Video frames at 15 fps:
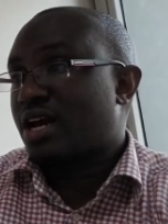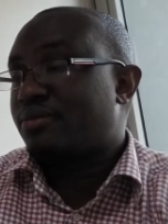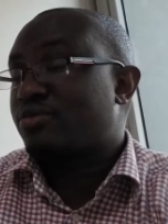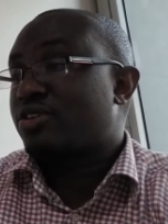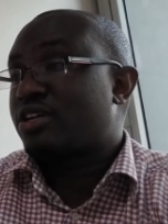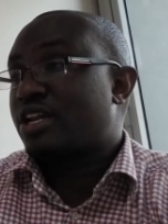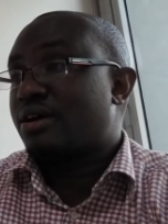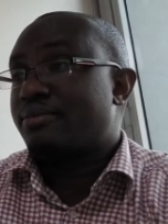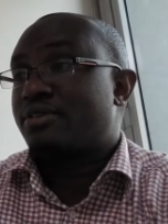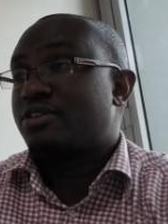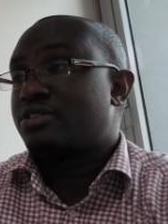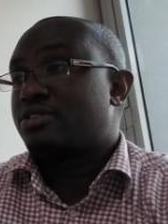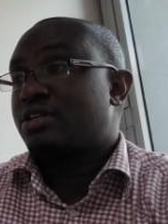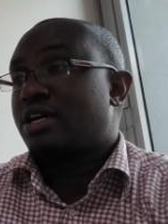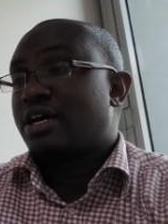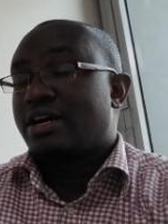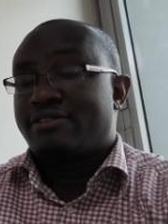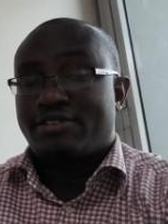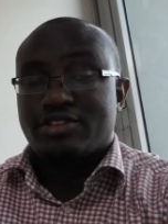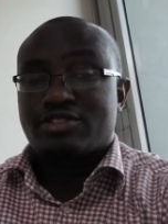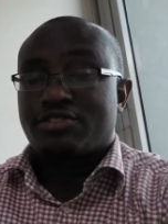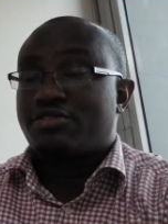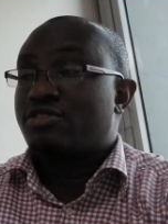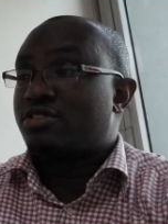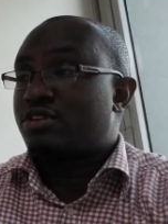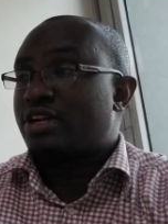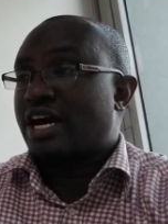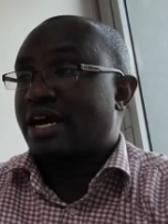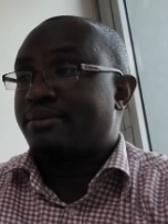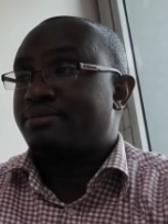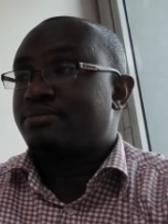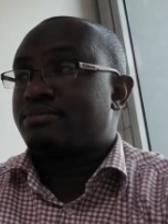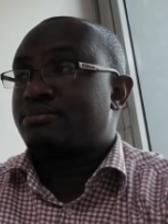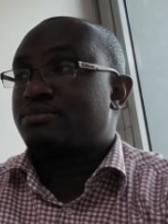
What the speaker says: talking about. First of all, I'm